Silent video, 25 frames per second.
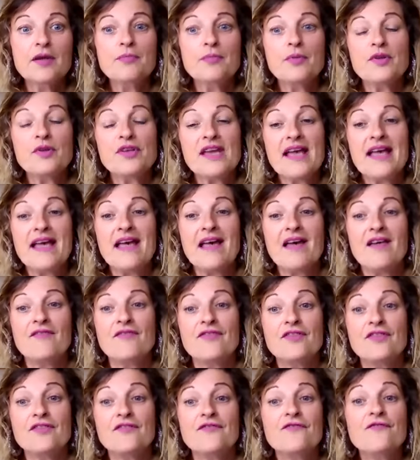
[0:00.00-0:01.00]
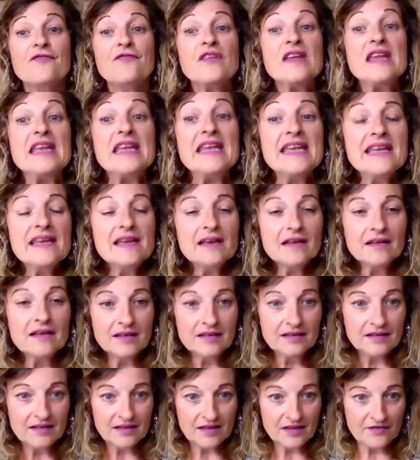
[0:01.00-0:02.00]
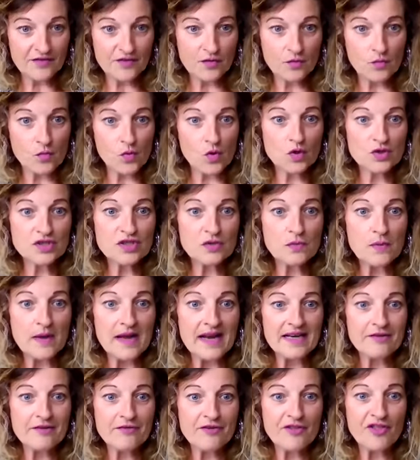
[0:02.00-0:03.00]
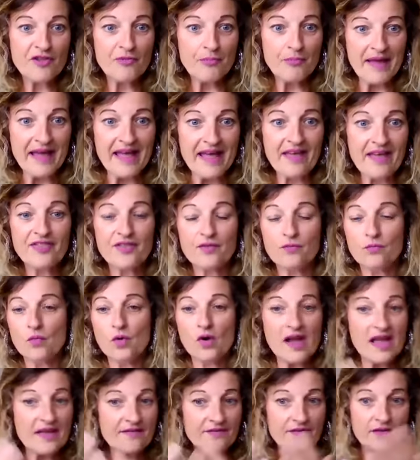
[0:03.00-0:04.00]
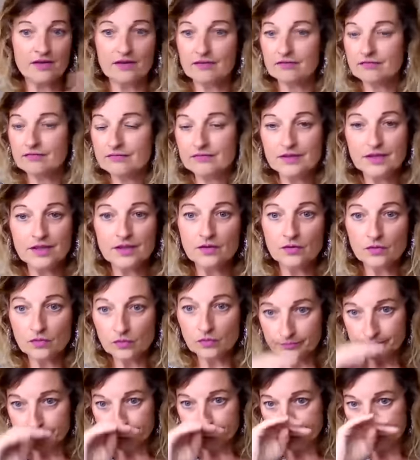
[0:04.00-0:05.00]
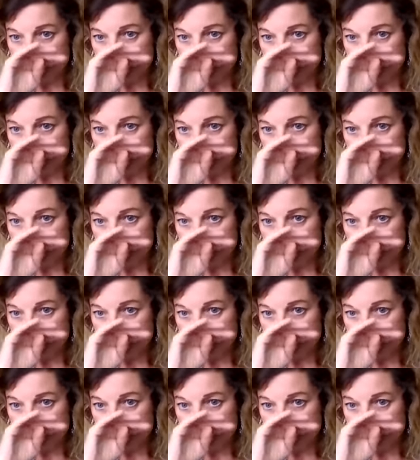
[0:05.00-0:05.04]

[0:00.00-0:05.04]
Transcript: but you have the feel of the water while you're in the bath and whatever, you know,